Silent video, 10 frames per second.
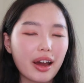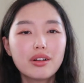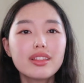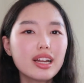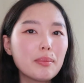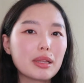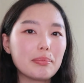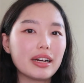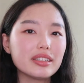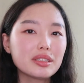I don't think I'm the
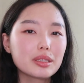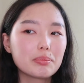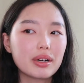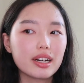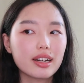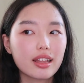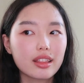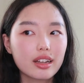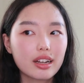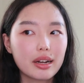best, but I
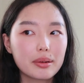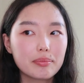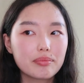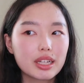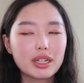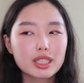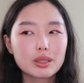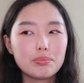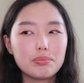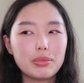think I'm
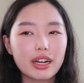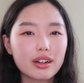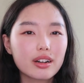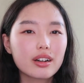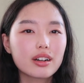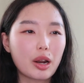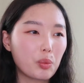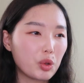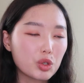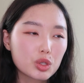much better than
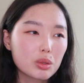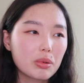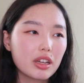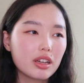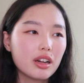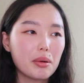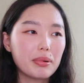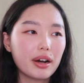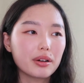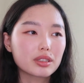I used to be
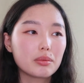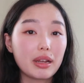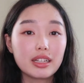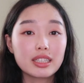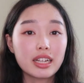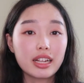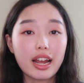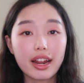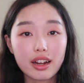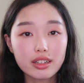about
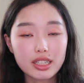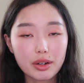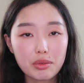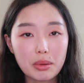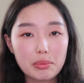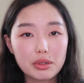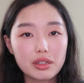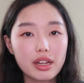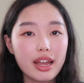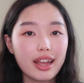maintaining eye contact with
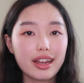people